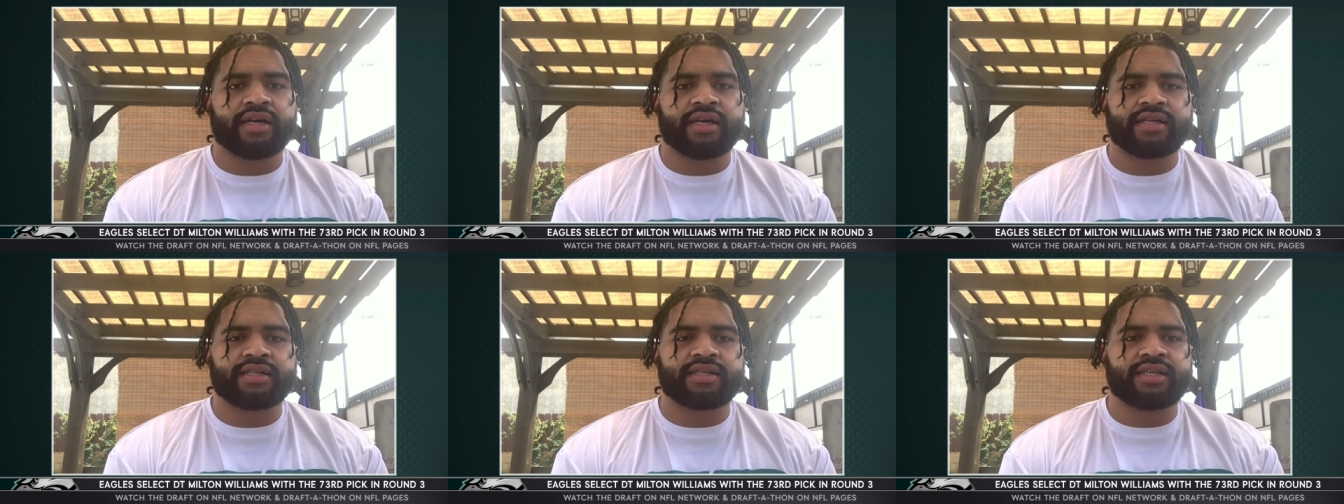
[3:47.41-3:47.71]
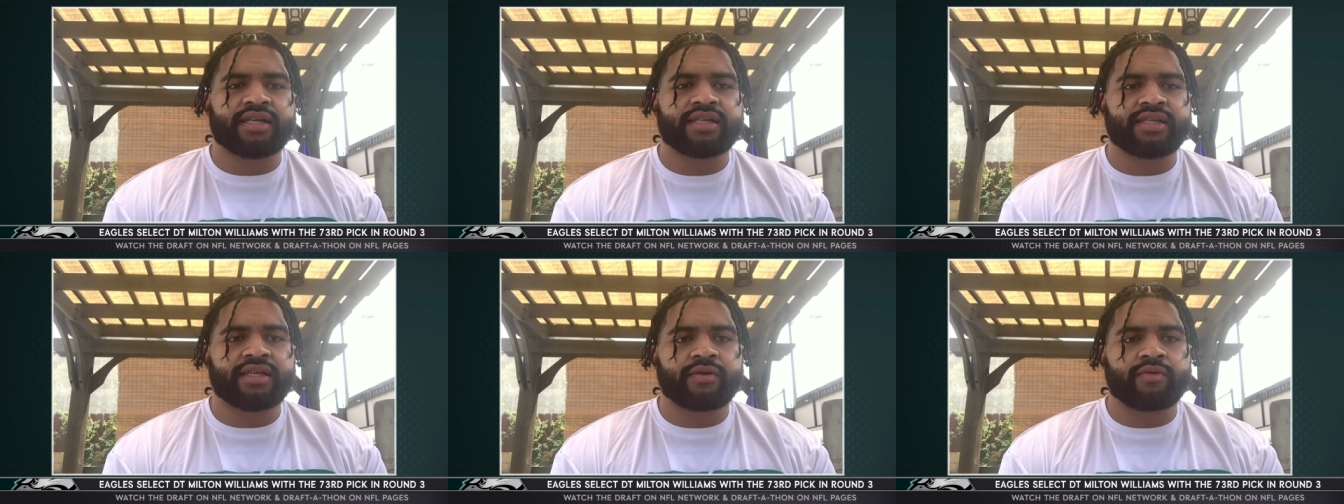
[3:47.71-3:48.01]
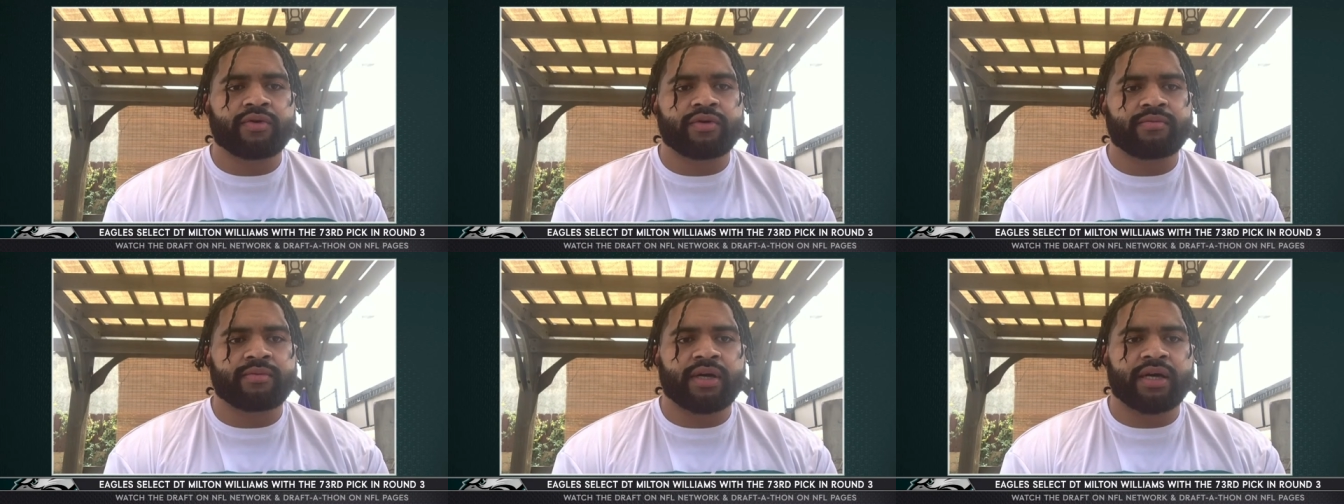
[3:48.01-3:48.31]

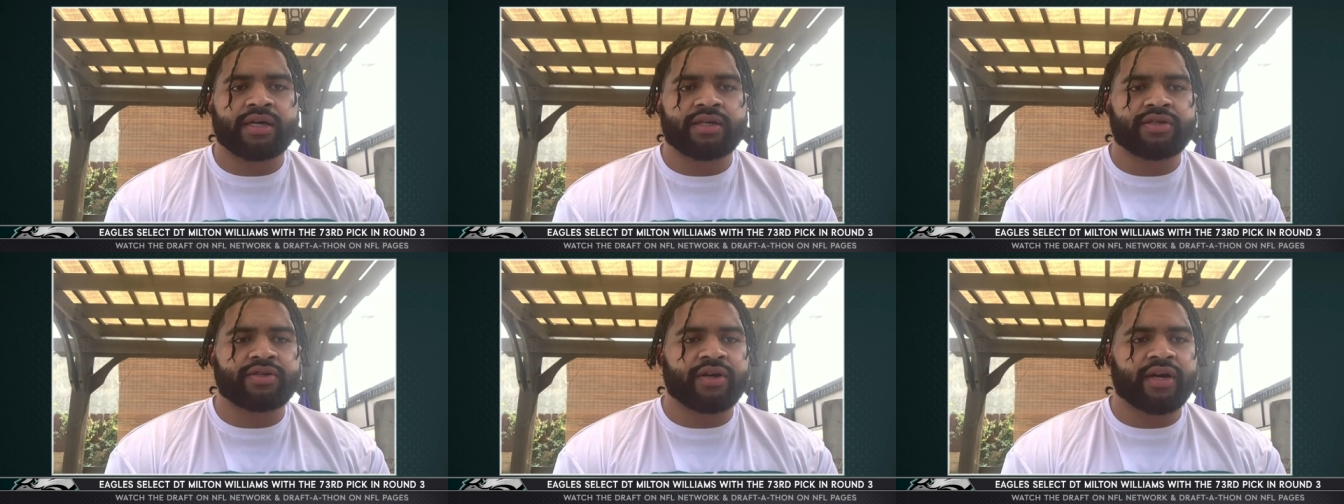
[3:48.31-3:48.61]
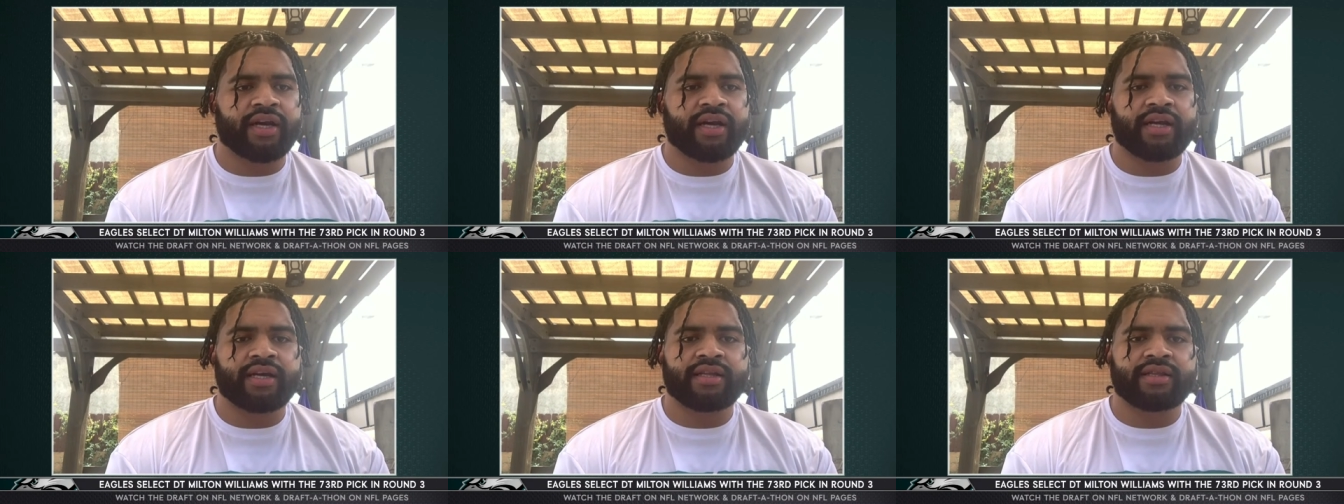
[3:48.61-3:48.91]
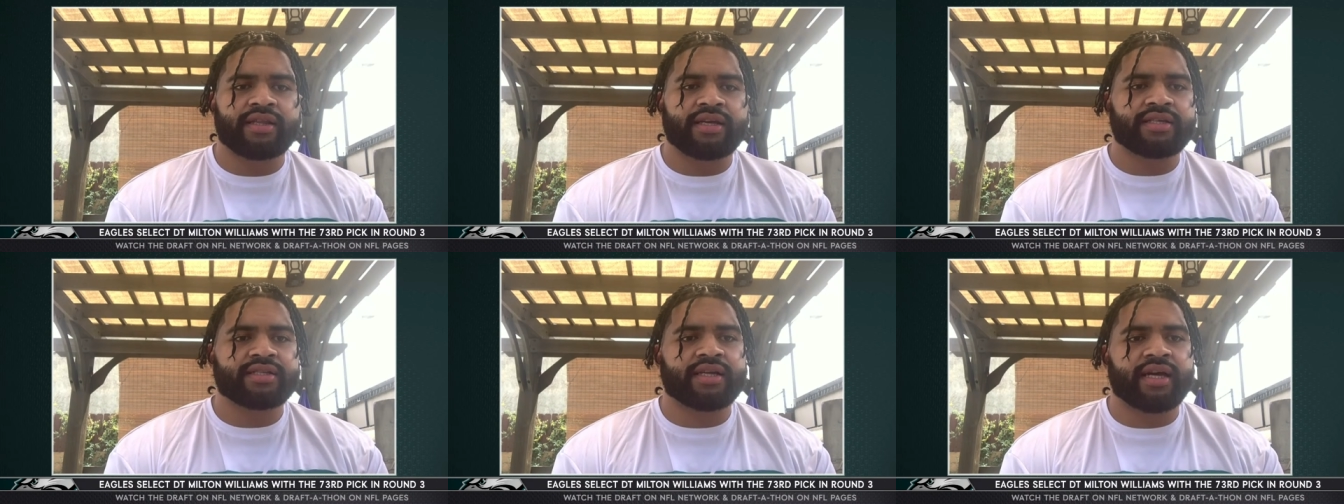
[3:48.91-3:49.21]
consistent with my training
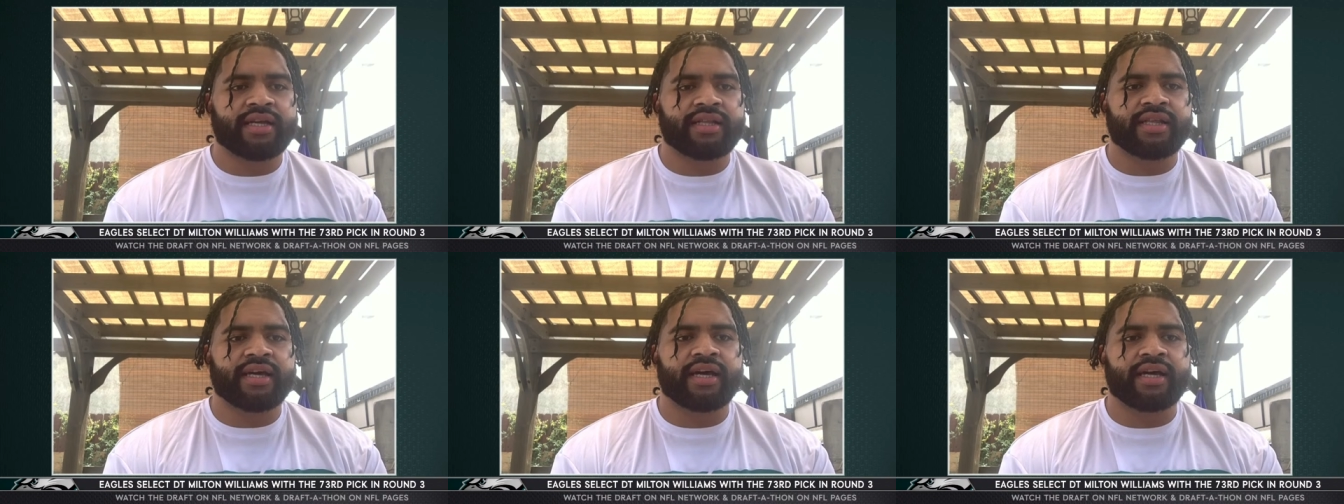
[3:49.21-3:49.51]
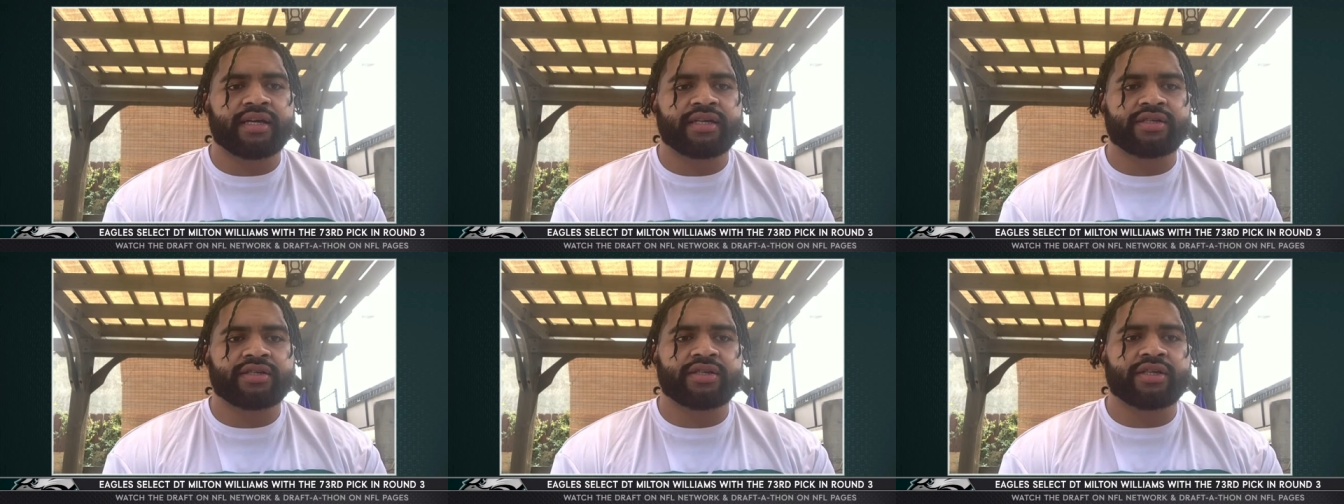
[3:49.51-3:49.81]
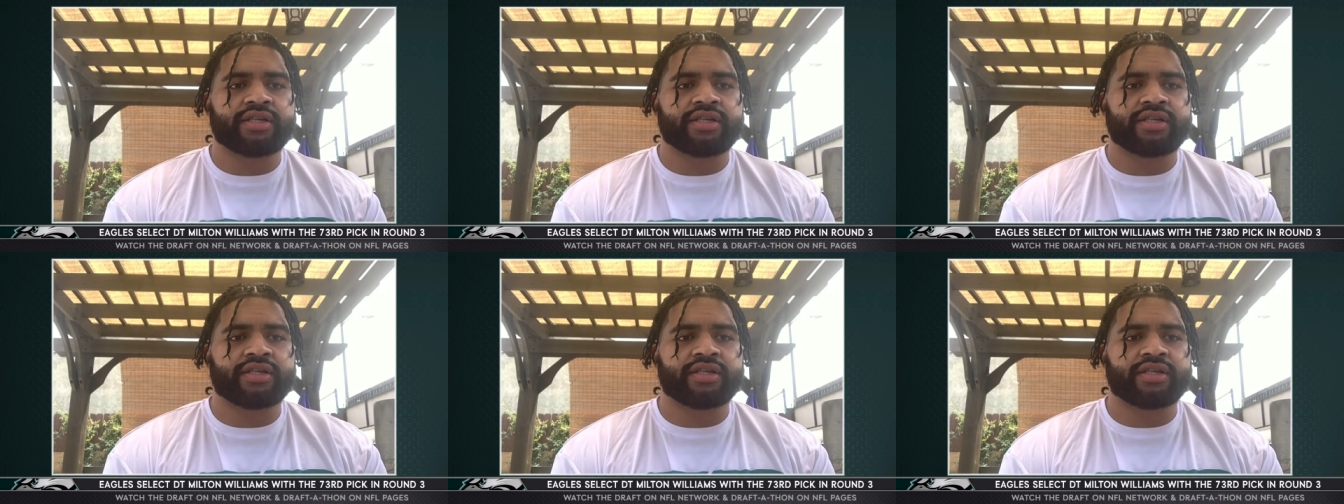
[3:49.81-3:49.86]
and things like that.